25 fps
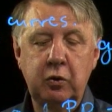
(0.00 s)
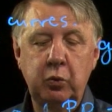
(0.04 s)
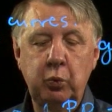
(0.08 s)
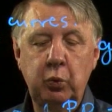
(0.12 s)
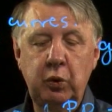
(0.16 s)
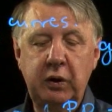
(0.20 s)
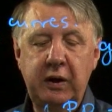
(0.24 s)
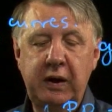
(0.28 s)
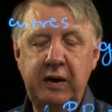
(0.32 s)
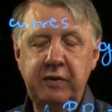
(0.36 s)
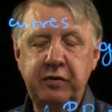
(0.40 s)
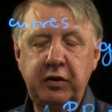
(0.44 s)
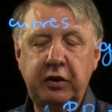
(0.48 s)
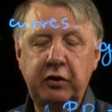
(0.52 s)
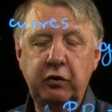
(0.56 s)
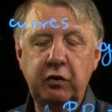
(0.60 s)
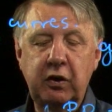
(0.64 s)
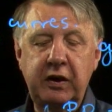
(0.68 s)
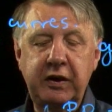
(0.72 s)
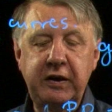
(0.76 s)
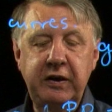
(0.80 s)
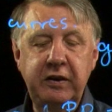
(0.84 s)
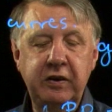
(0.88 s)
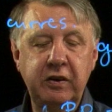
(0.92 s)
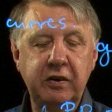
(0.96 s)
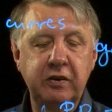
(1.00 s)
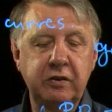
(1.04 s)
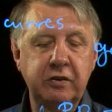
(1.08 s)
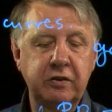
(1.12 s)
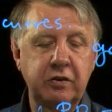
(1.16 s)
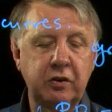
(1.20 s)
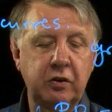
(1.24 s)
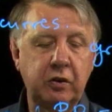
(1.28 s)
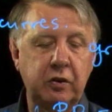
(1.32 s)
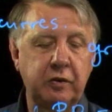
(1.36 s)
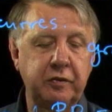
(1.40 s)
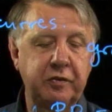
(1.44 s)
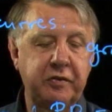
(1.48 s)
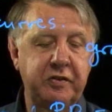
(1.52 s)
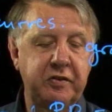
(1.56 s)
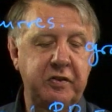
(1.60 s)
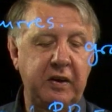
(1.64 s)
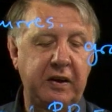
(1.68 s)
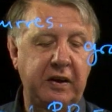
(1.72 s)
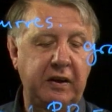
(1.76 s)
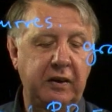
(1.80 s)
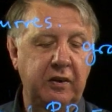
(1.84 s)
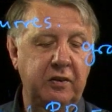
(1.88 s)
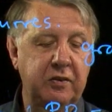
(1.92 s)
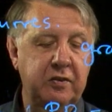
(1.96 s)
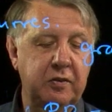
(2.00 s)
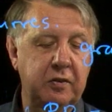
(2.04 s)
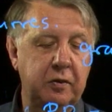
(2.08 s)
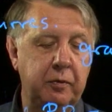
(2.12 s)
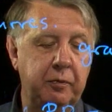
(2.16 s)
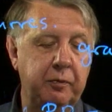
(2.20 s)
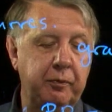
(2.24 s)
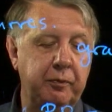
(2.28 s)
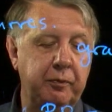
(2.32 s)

will have a gradient of 6.